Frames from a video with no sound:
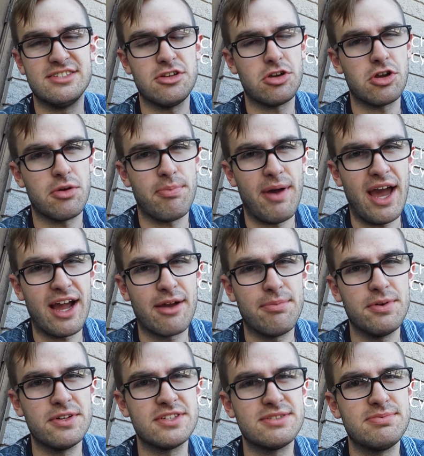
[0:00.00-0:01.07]

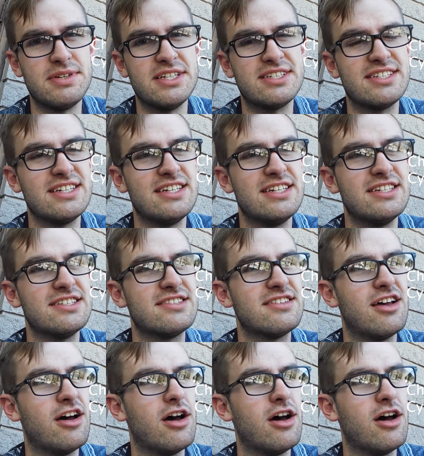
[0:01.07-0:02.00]
Cereopagopus species,